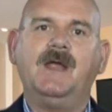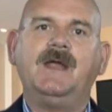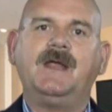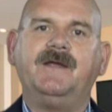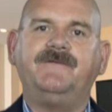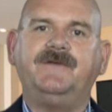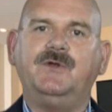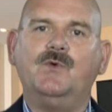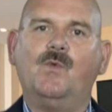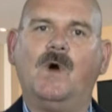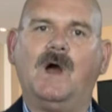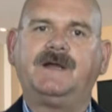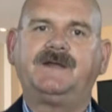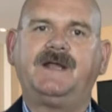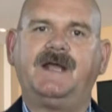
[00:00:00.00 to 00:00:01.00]
If you
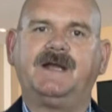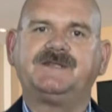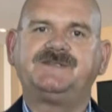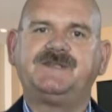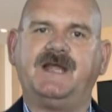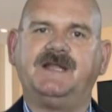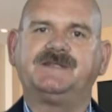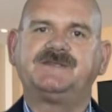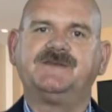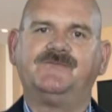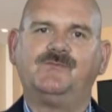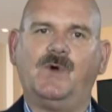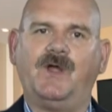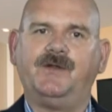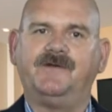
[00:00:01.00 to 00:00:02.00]
want to get a sense
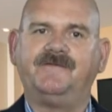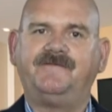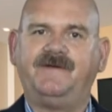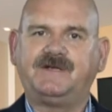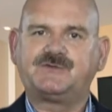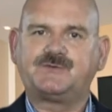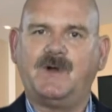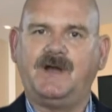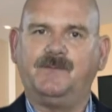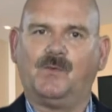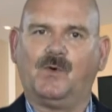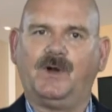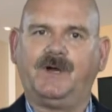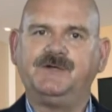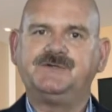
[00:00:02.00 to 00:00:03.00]
of whether fixed rate
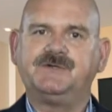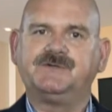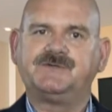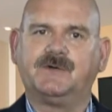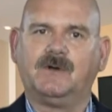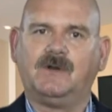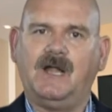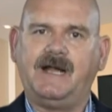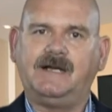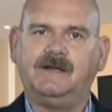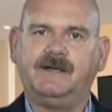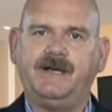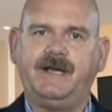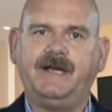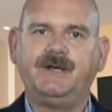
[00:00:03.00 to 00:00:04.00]
mortgages are
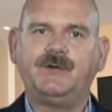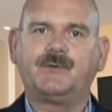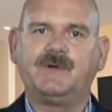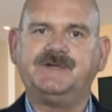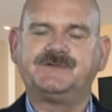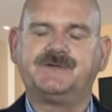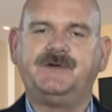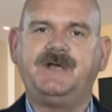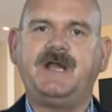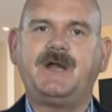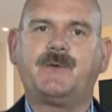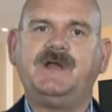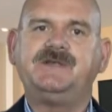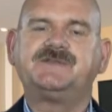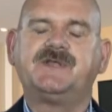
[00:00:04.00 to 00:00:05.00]
likely to increase or
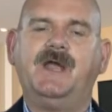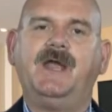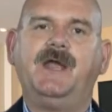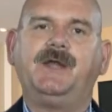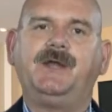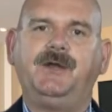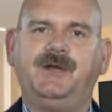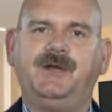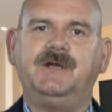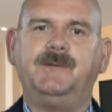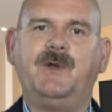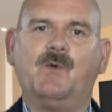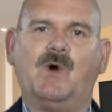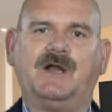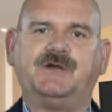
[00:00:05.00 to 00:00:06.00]
decrease, you to
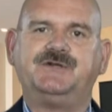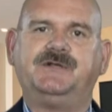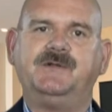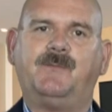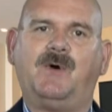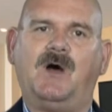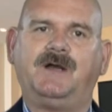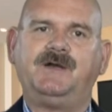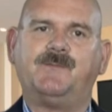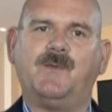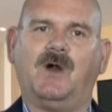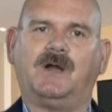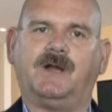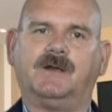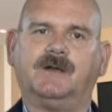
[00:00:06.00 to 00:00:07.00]
be watching the bond
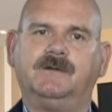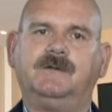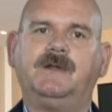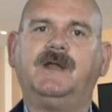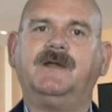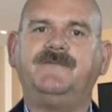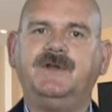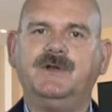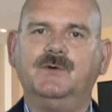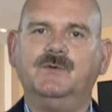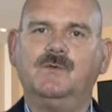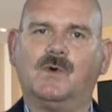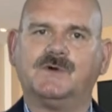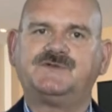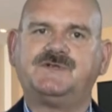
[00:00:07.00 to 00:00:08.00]
market. If you
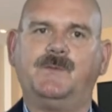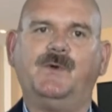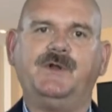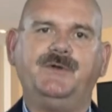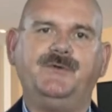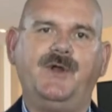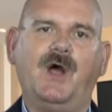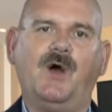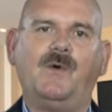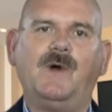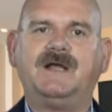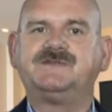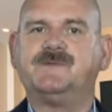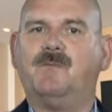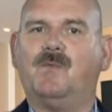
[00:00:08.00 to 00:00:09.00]
or someone you know
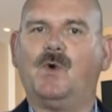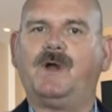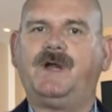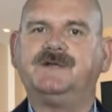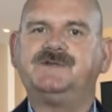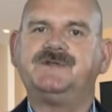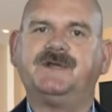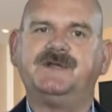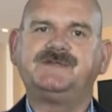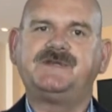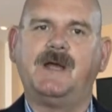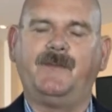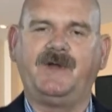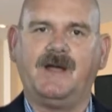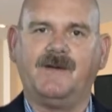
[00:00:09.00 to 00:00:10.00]
has a mortgage that is
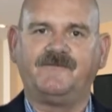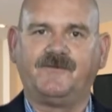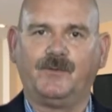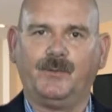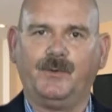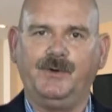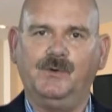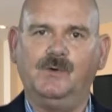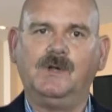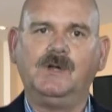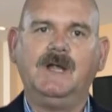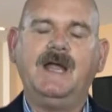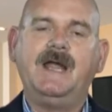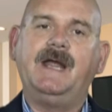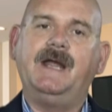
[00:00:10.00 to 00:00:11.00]
coming up for renewal
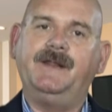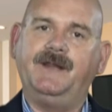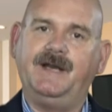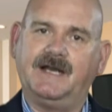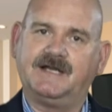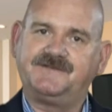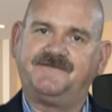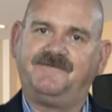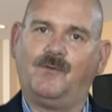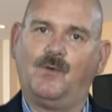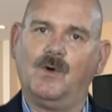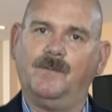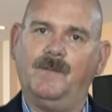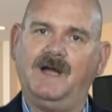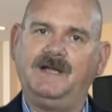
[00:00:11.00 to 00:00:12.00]
in the next
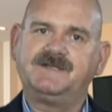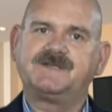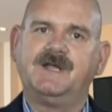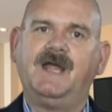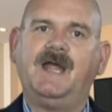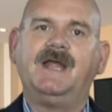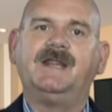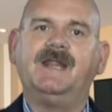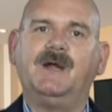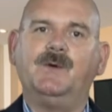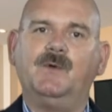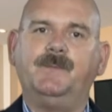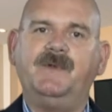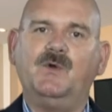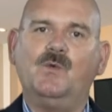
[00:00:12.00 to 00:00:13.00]
four months, they
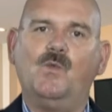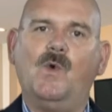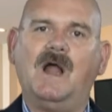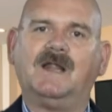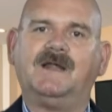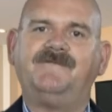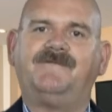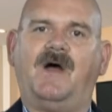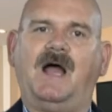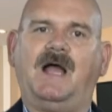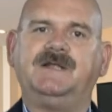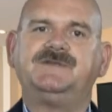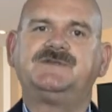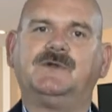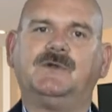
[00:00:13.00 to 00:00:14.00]
would be well
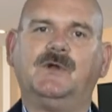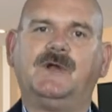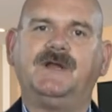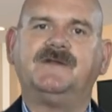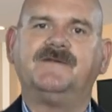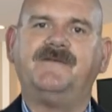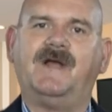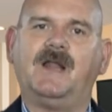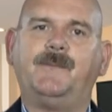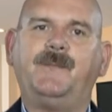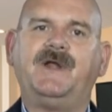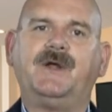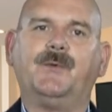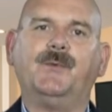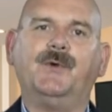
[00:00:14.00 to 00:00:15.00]
advised to look at
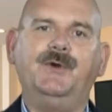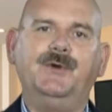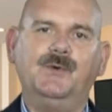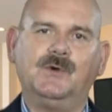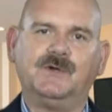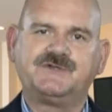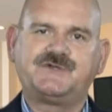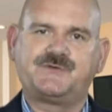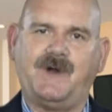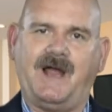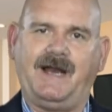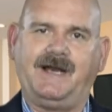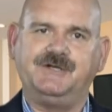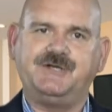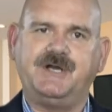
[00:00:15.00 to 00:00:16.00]
developing a renewal
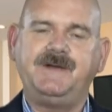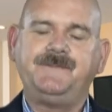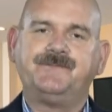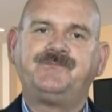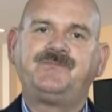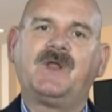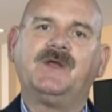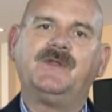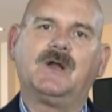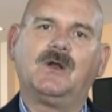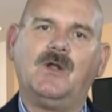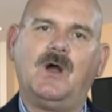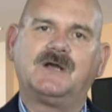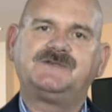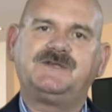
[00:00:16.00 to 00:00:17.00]
strategy that
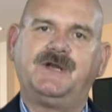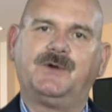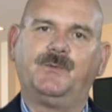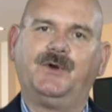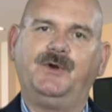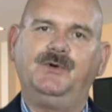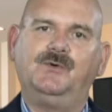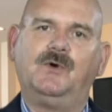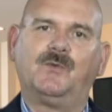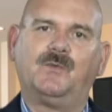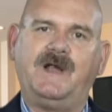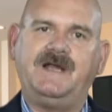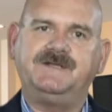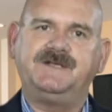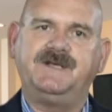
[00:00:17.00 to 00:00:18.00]
locks in a renewal
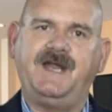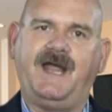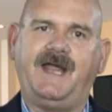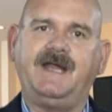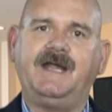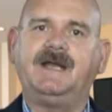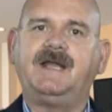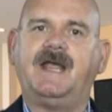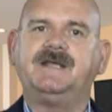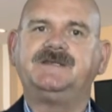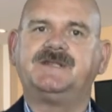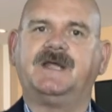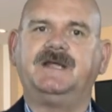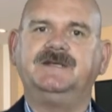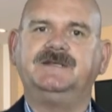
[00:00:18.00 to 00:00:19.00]
rate today in
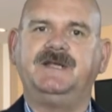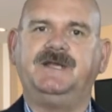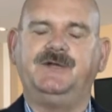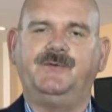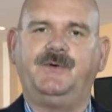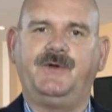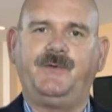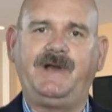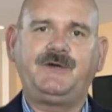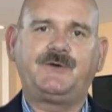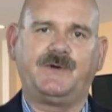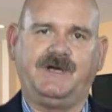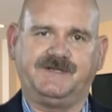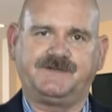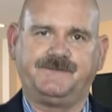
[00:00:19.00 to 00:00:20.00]
case they continue to
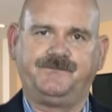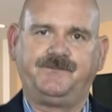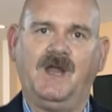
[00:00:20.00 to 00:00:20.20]
increase.